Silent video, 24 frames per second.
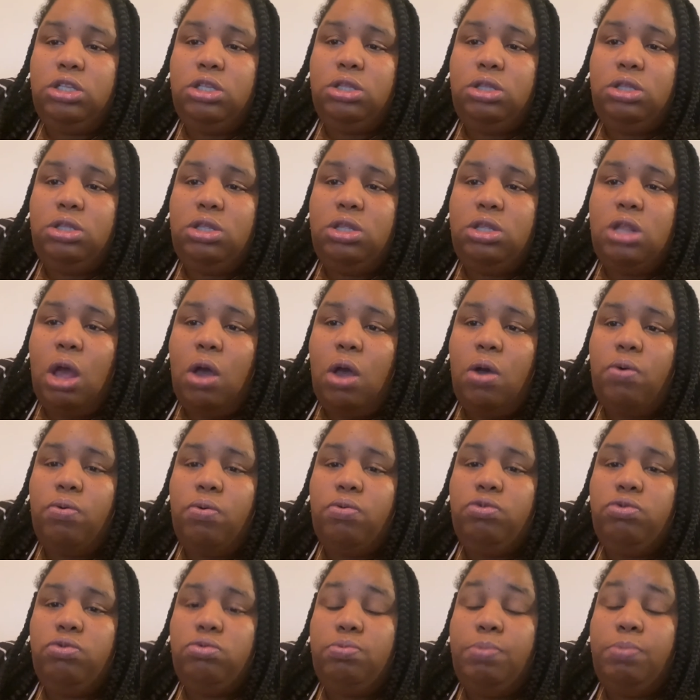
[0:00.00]

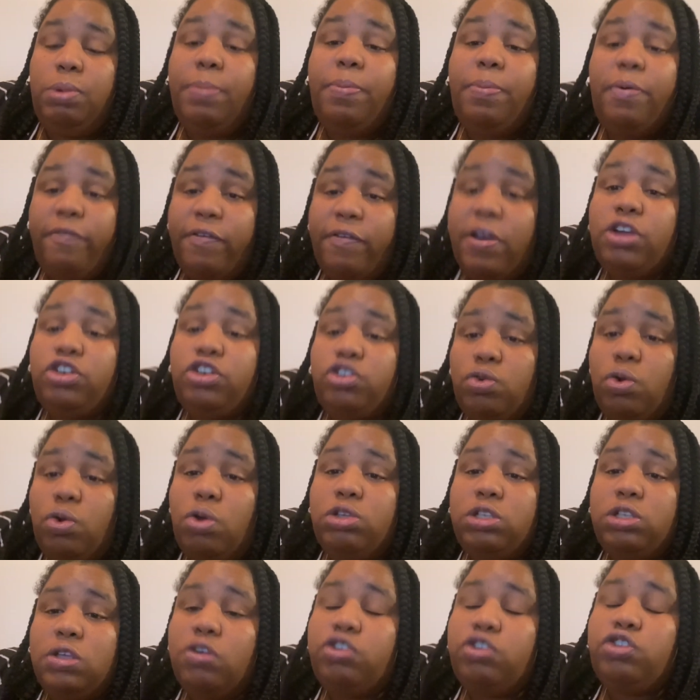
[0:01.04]
don't be professional on
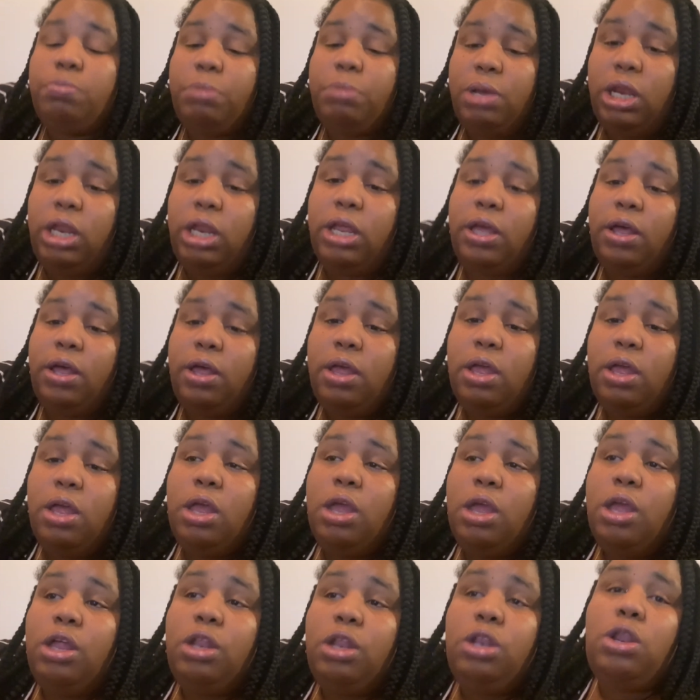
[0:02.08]
social media.
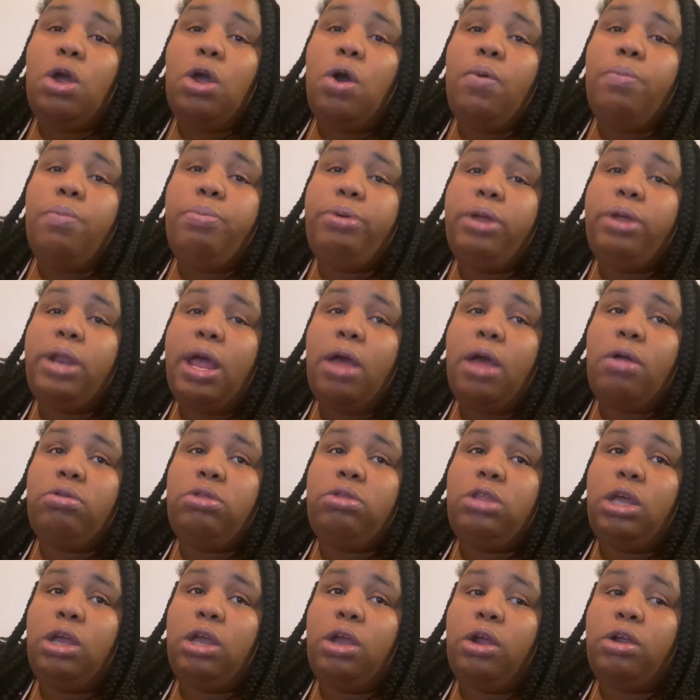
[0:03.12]
Don't put out
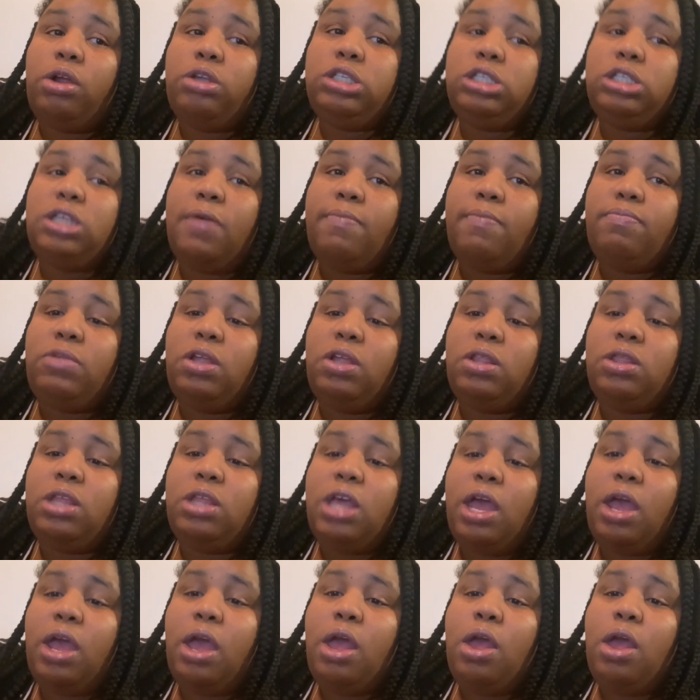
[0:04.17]
there something
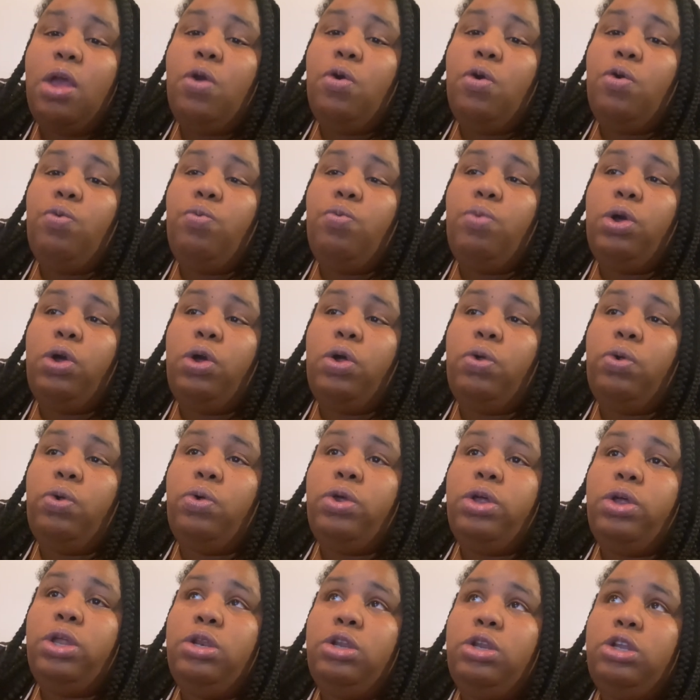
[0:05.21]
that will
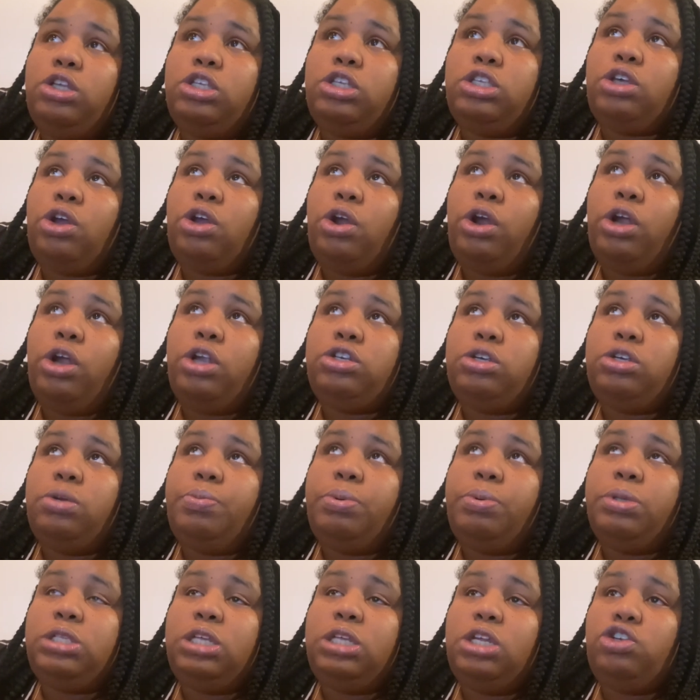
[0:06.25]
discourage a
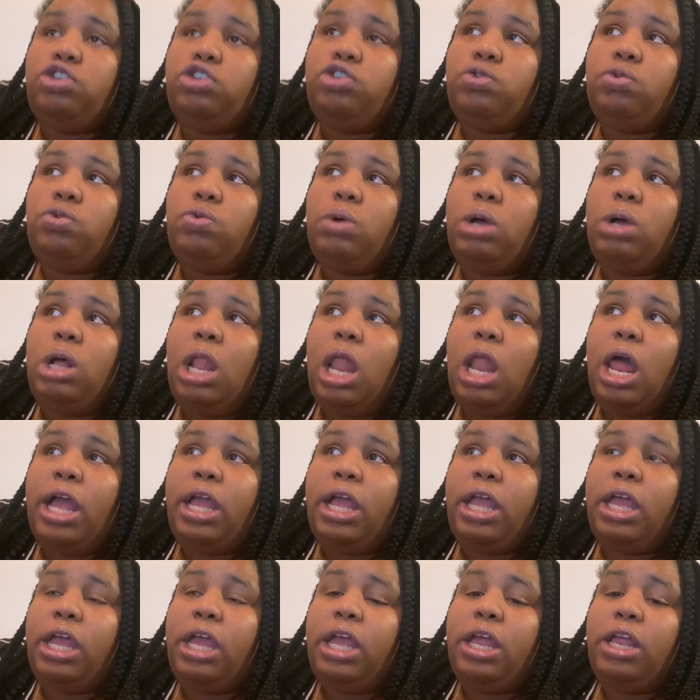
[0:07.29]
potential
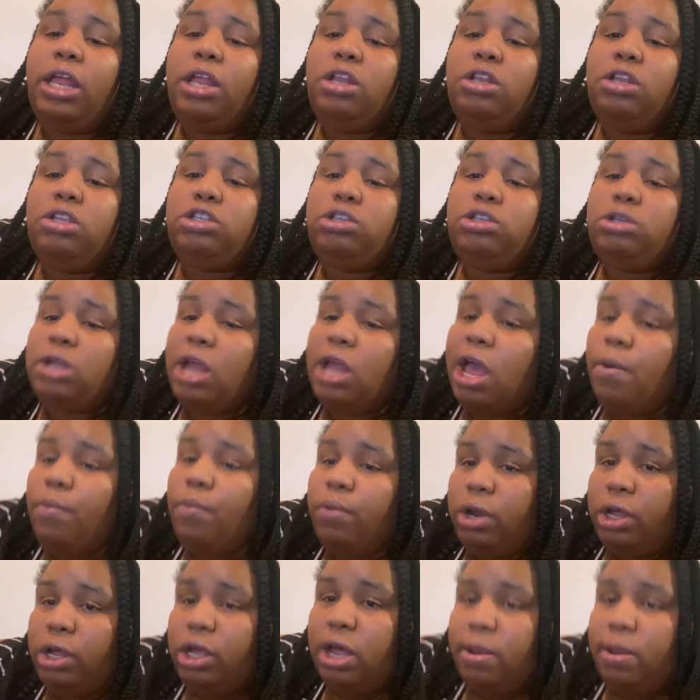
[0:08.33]
client to not want
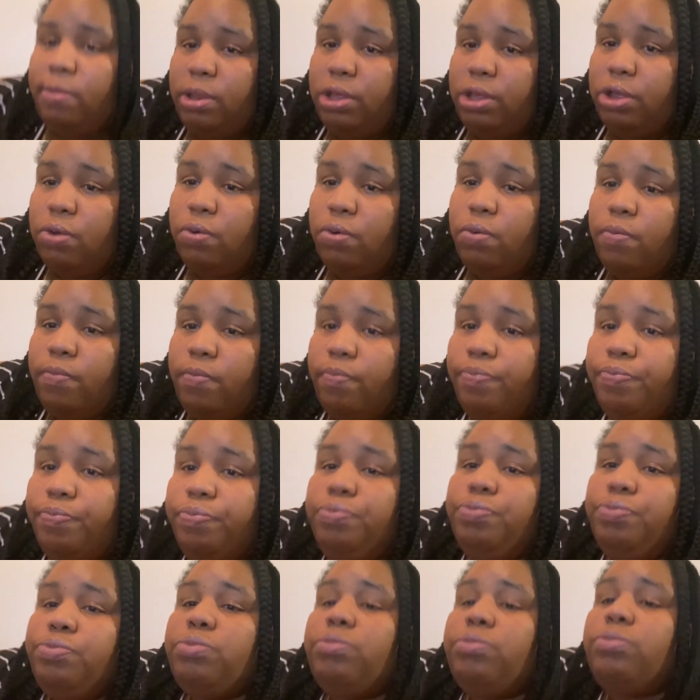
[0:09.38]
to come to you.
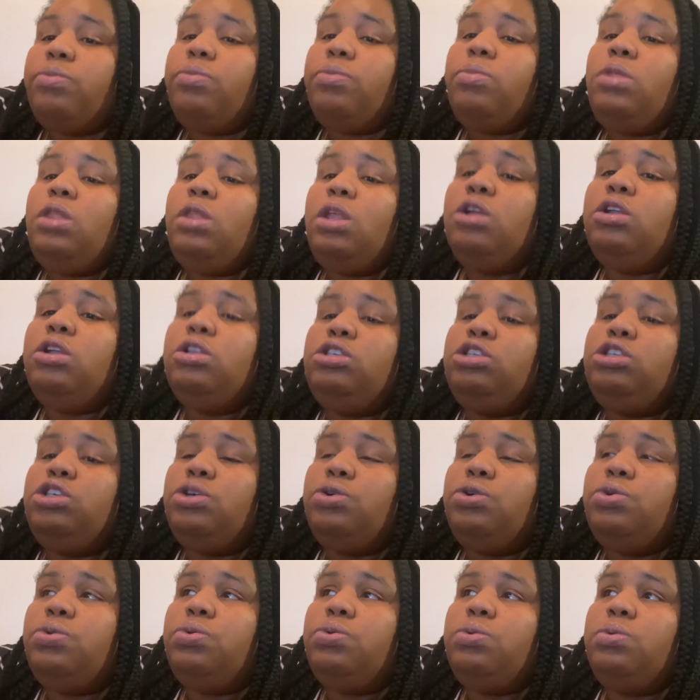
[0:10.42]
2,